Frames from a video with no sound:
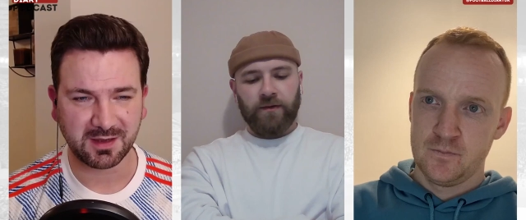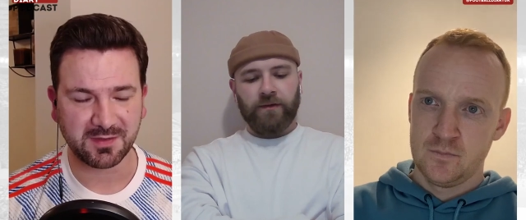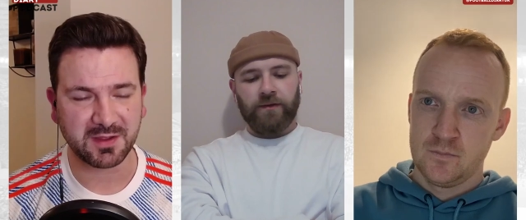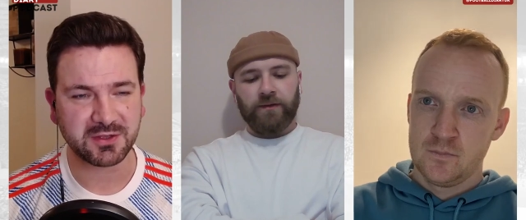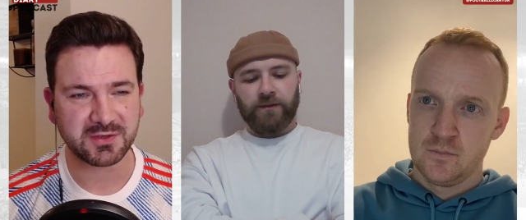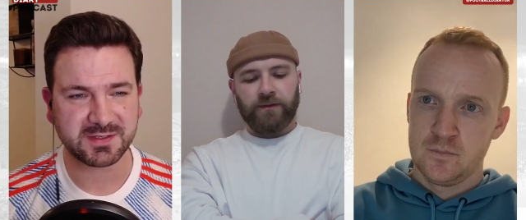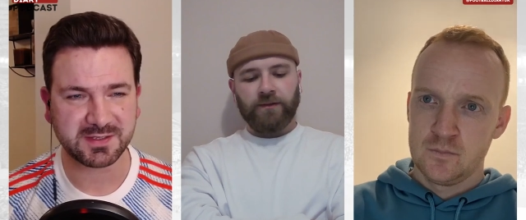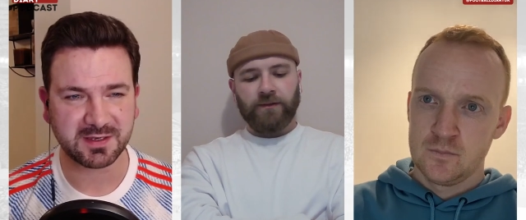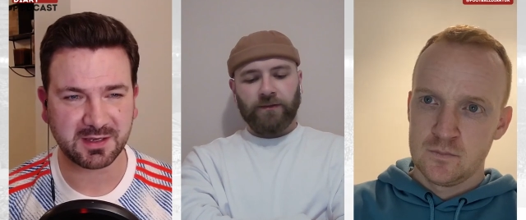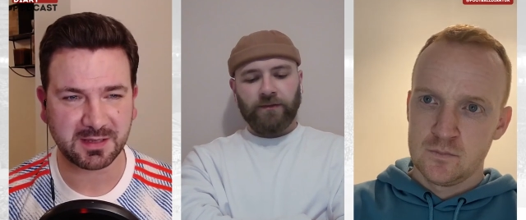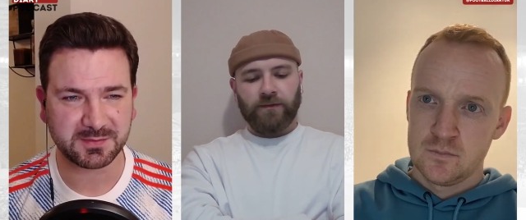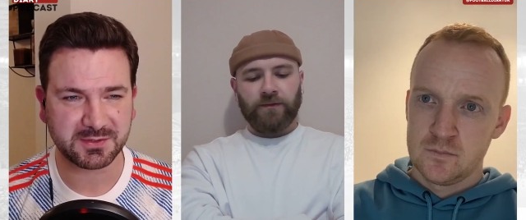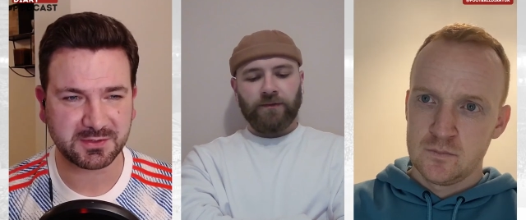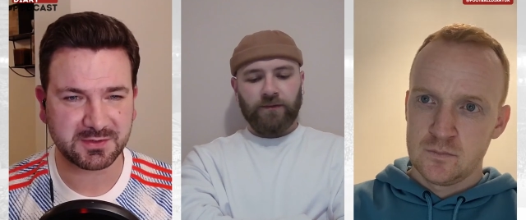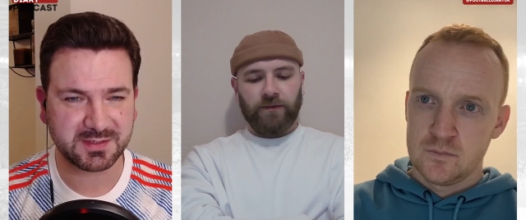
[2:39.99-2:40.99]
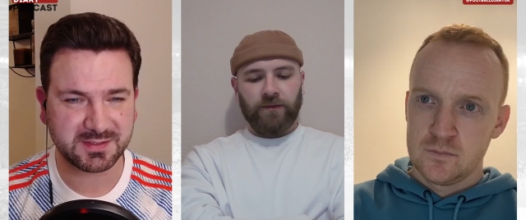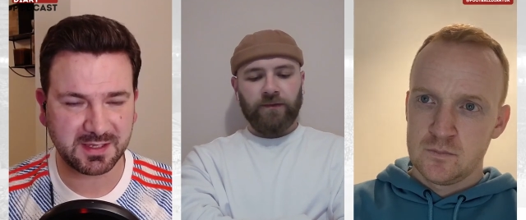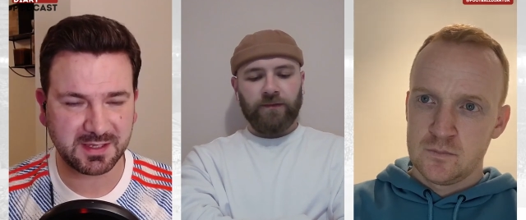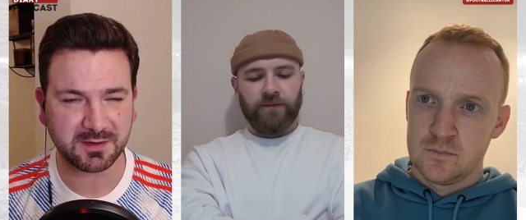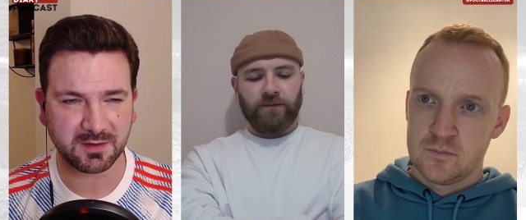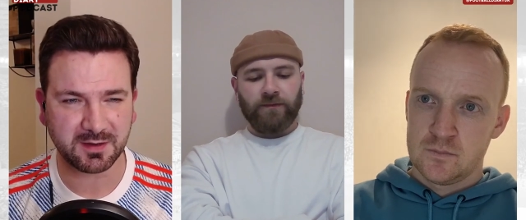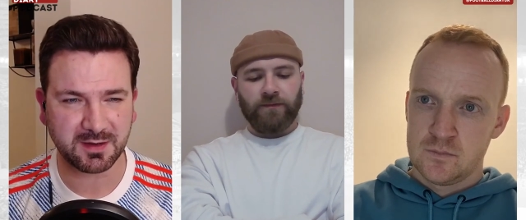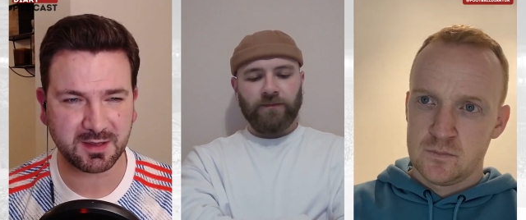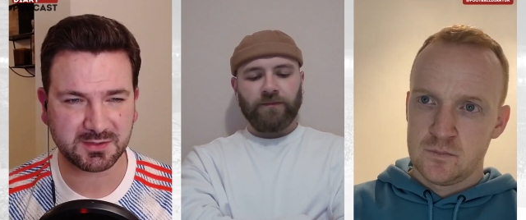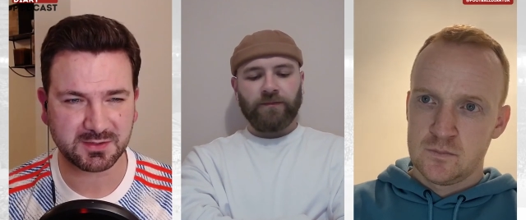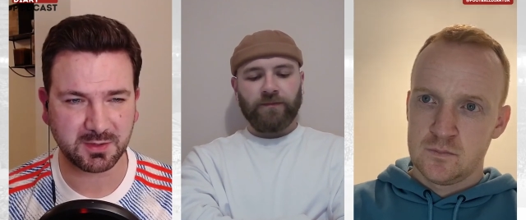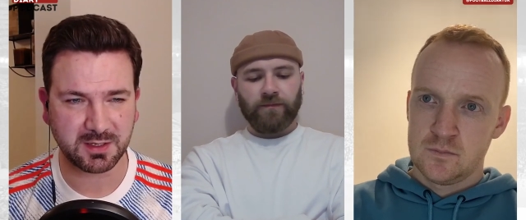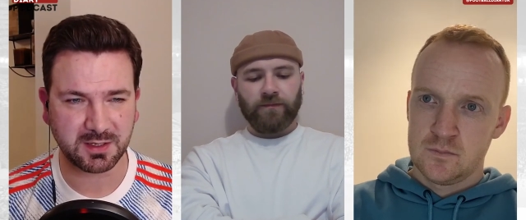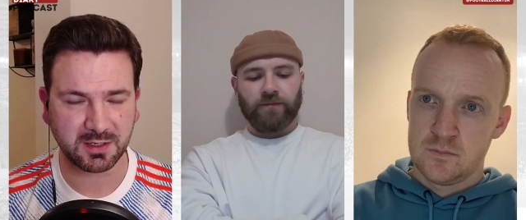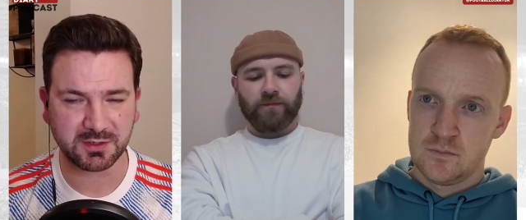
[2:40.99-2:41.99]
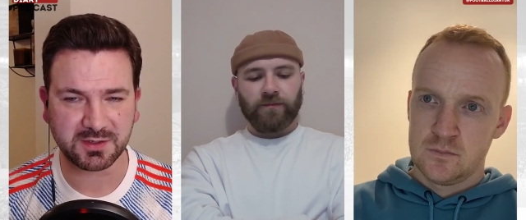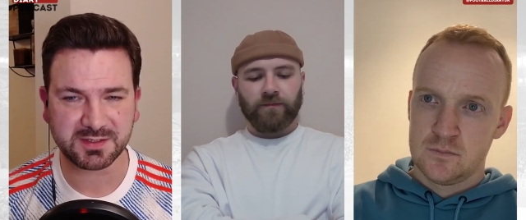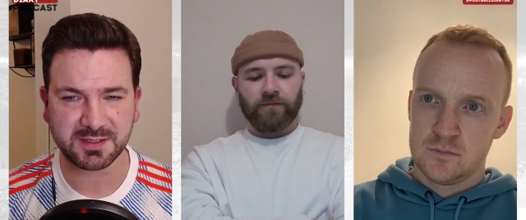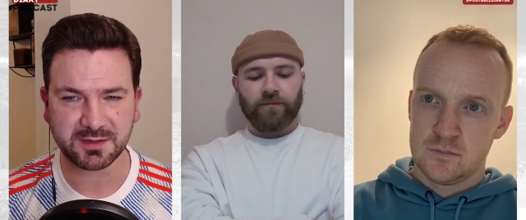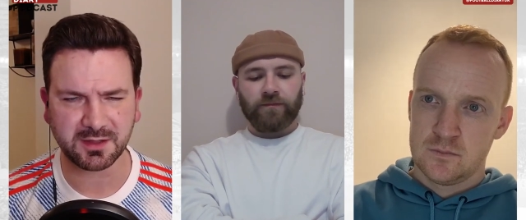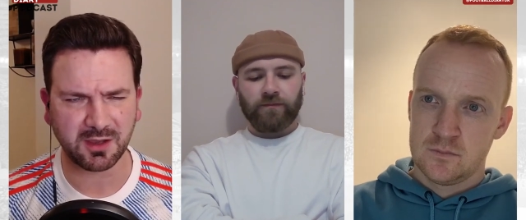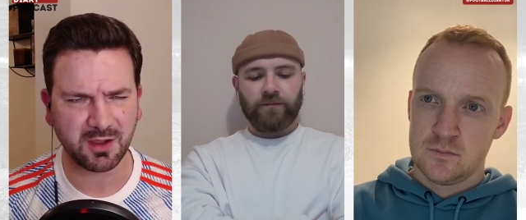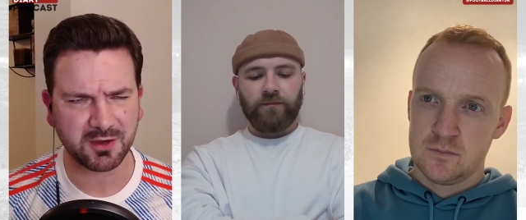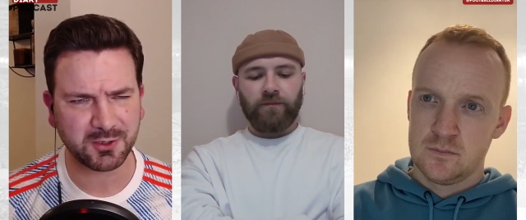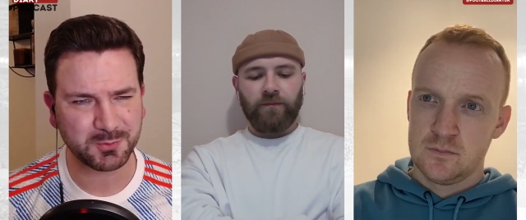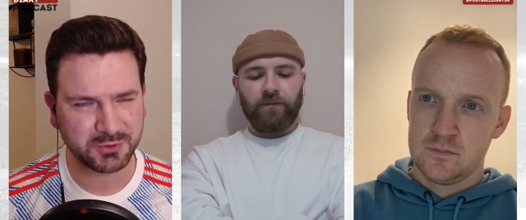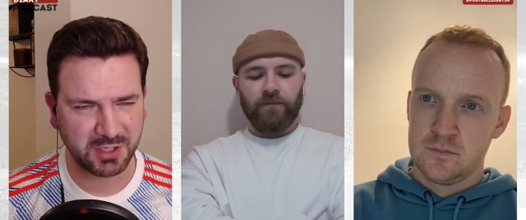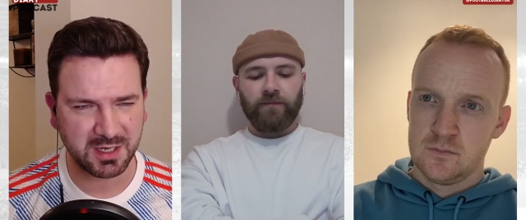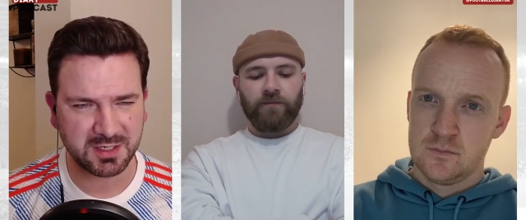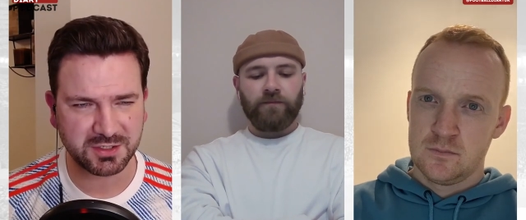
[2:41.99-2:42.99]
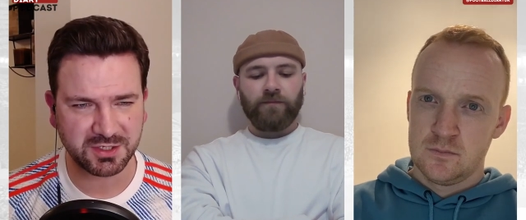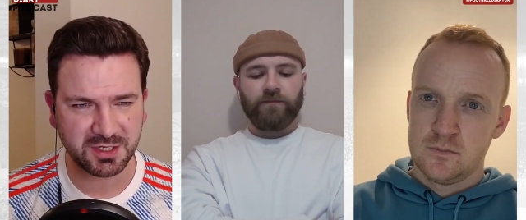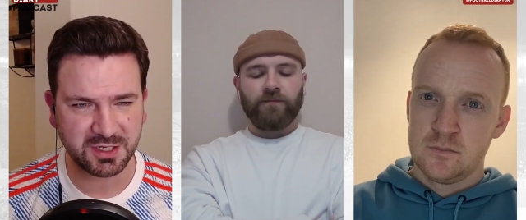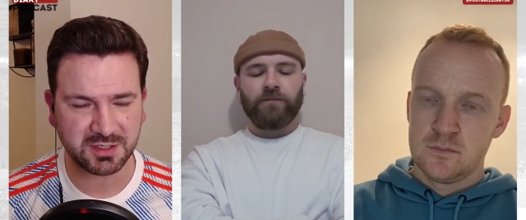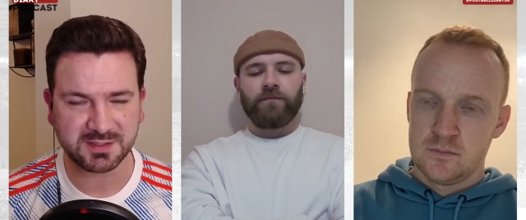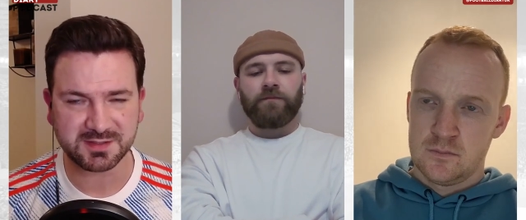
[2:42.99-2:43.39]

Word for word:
Speaker 1: and then you see an absolute stinker the next week, and you see the lineup changing,